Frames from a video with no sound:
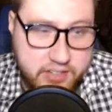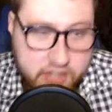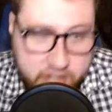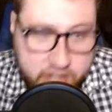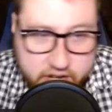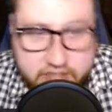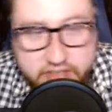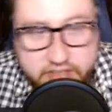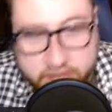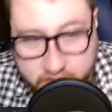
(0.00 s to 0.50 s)
You're
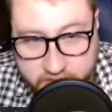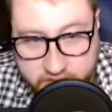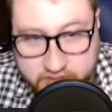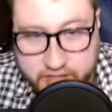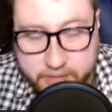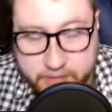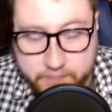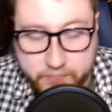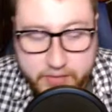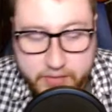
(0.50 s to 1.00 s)
going to start
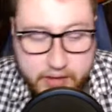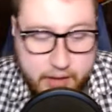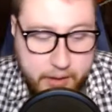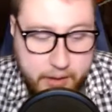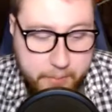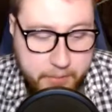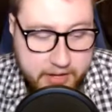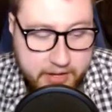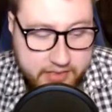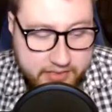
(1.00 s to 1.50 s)
them,
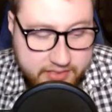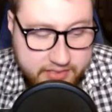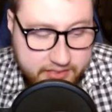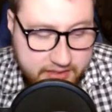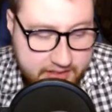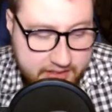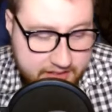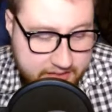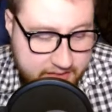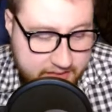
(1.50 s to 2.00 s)
but
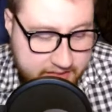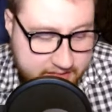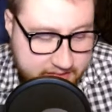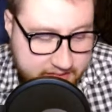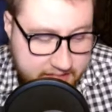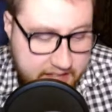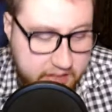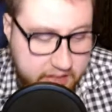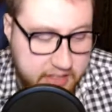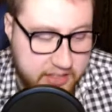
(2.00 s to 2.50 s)
the
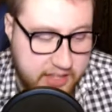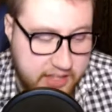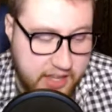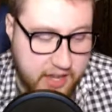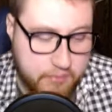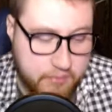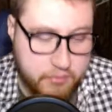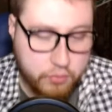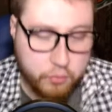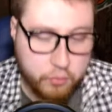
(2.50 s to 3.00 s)
ceiling
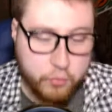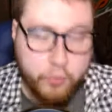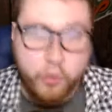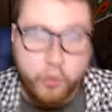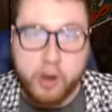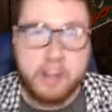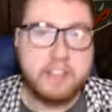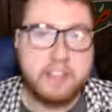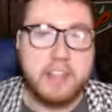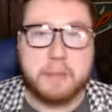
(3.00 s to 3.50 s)
game,
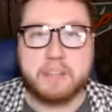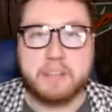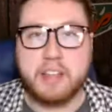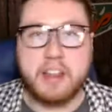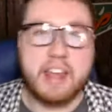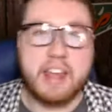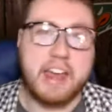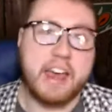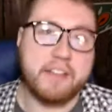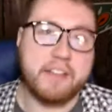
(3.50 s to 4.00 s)
one of them is
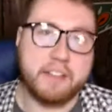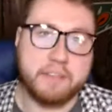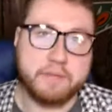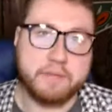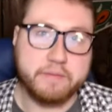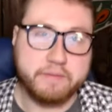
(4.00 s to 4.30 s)
going to have it.